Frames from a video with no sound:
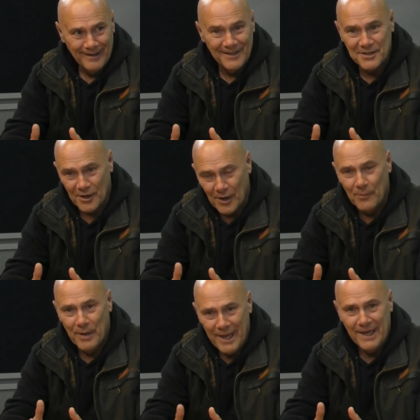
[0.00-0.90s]
It's
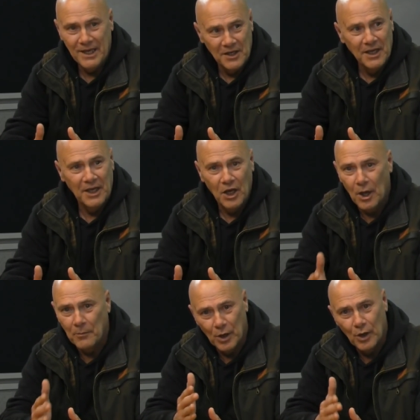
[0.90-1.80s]
I'm here and
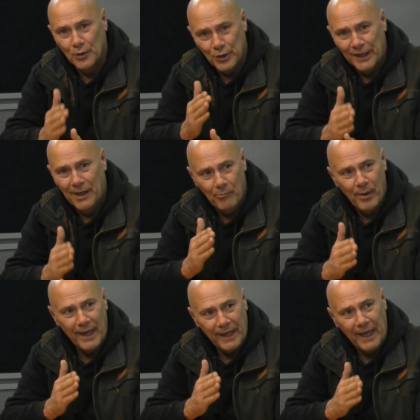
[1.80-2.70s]
I'm going to get
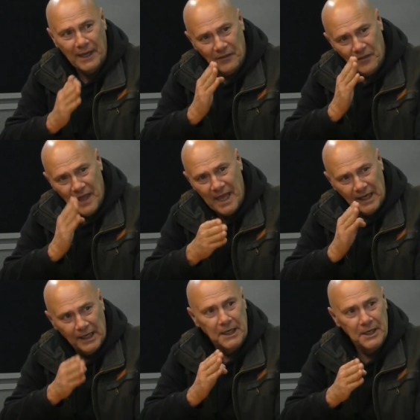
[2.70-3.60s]
back at
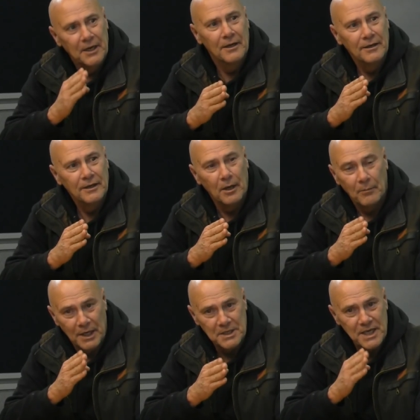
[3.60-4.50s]
that leader and
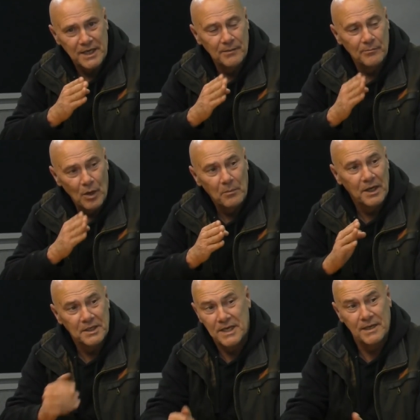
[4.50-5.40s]
I'm going to take him. I'm
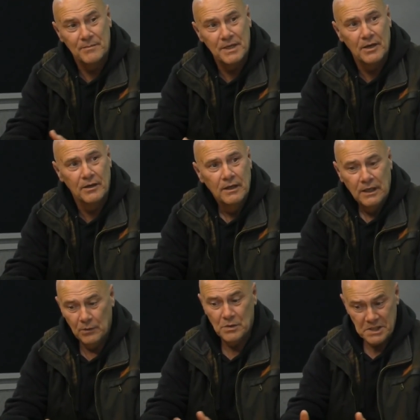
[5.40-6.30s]
going to take him down.
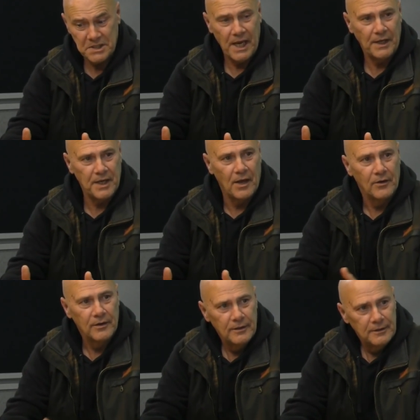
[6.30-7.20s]
It was a takedown.